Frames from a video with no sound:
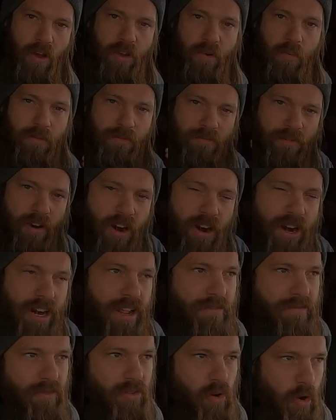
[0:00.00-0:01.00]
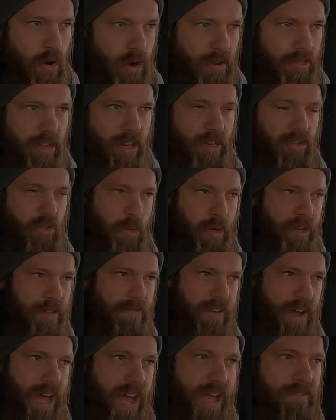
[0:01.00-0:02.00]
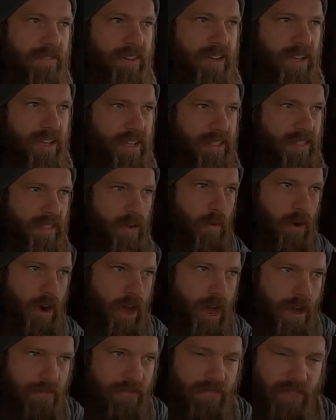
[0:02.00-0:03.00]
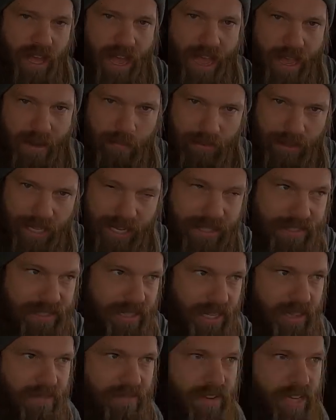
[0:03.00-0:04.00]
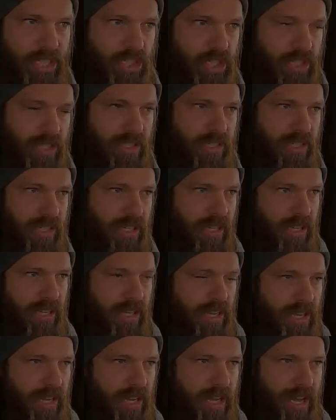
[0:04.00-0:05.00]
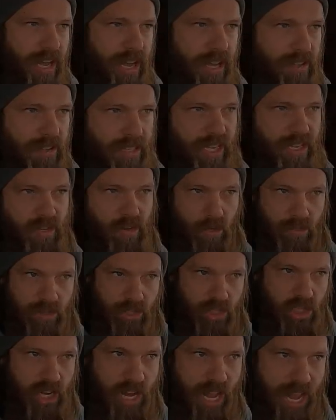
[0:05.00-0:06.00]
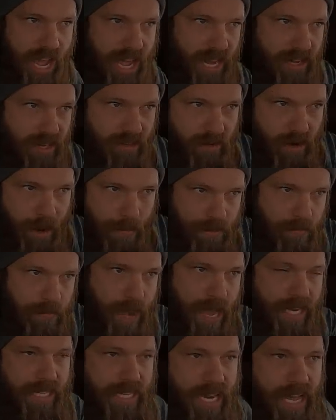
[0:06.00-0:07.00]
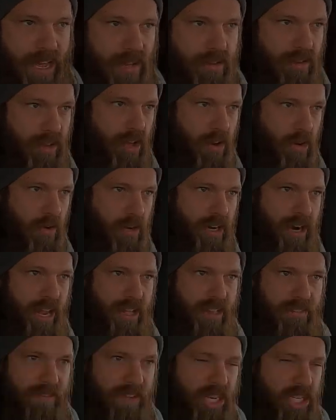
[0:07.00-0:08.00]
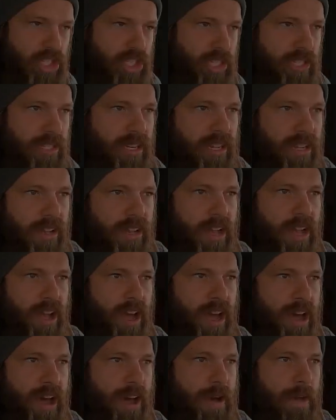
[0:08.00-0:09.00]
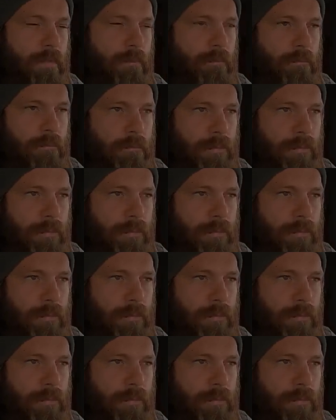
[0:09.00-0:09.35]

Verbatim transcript: point, we're far enough north on 25 that we're off the high plains elevation uh, you get north of Cheyenne, it drops back down lower elevation. Um,